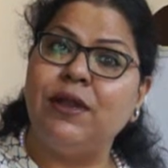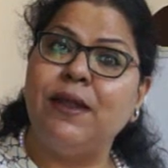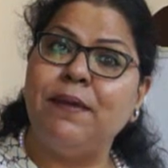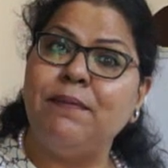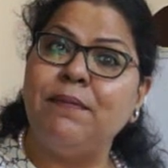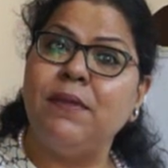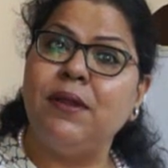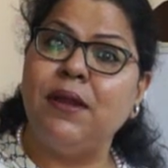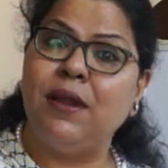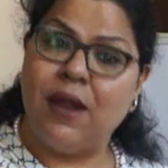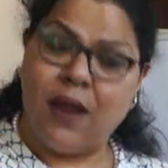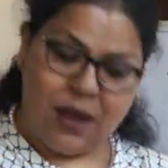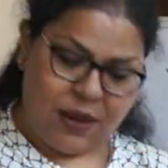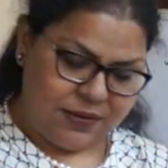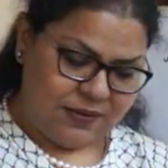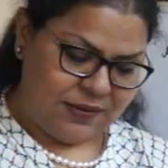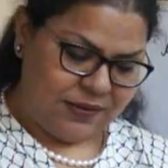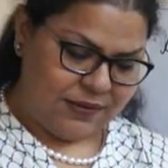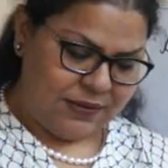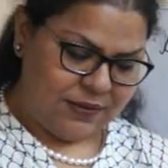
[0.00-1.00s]
dim
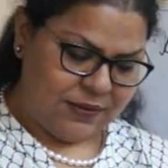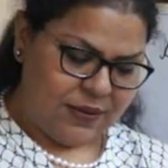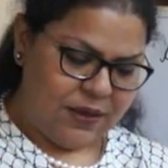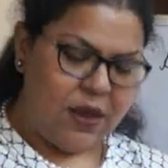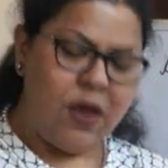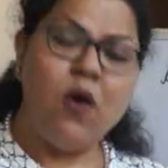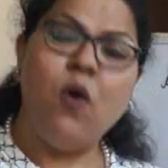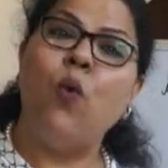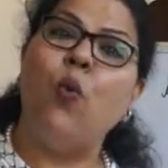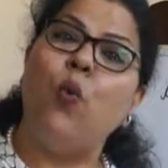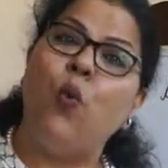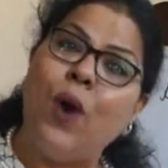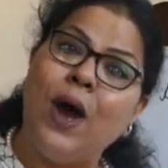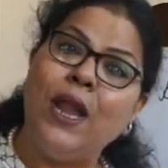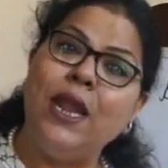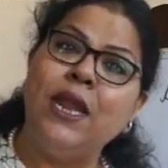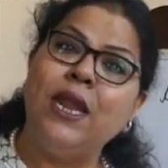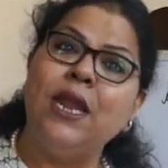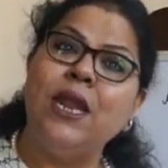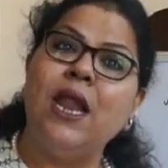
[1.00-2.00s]
class,
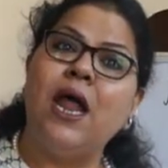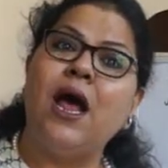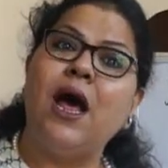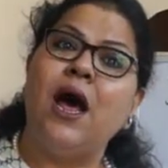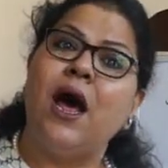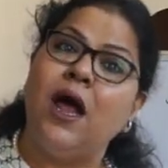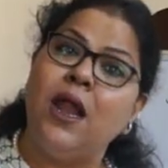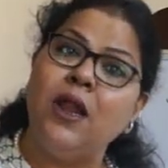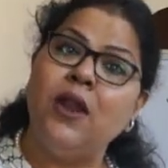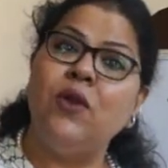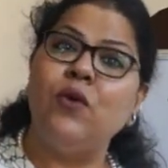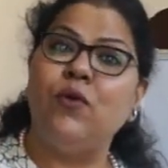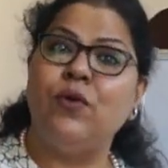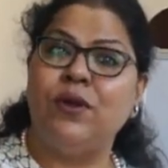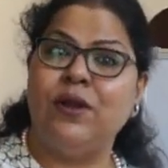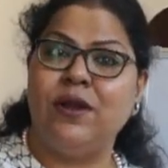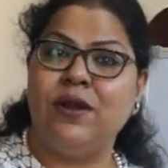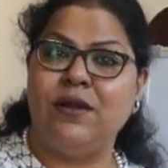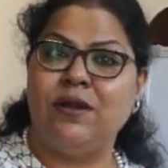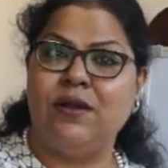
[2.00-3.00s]
one
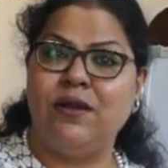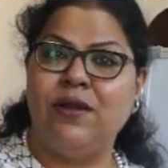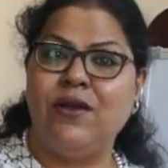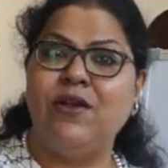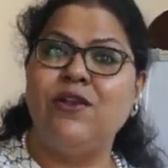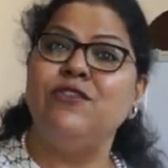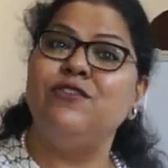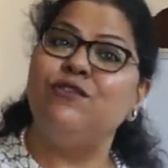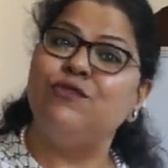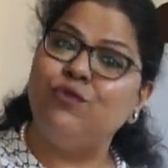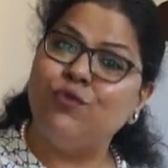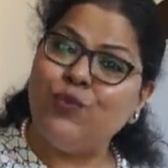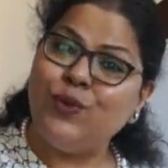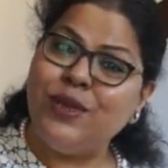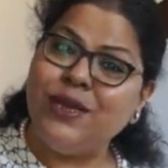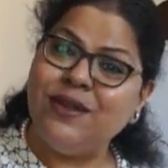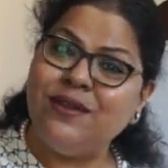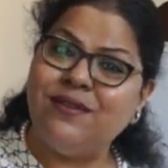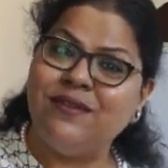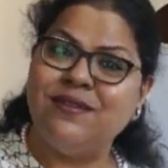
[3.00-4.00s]
unnoted,
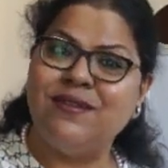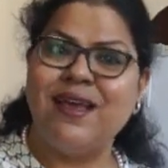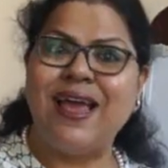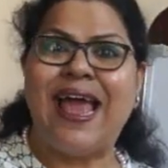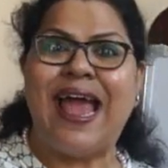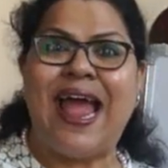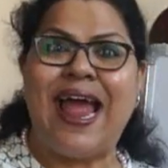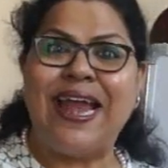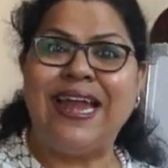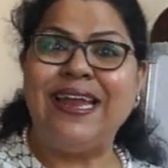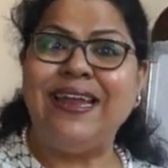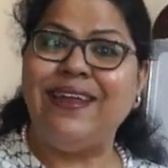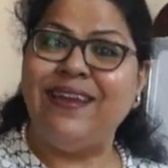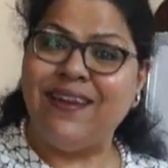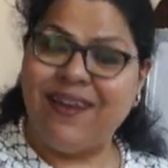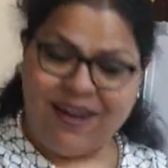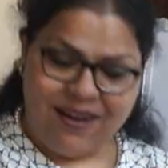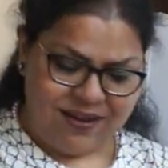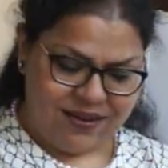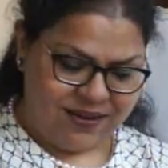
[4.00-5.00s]
sweet and
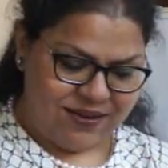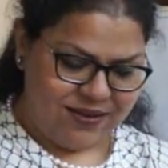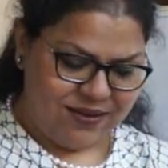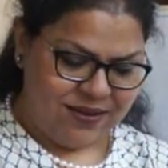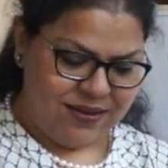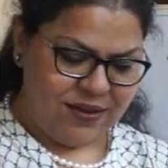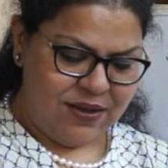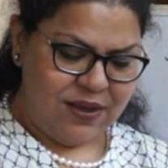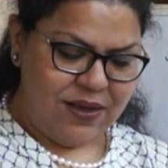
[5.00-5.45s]
young.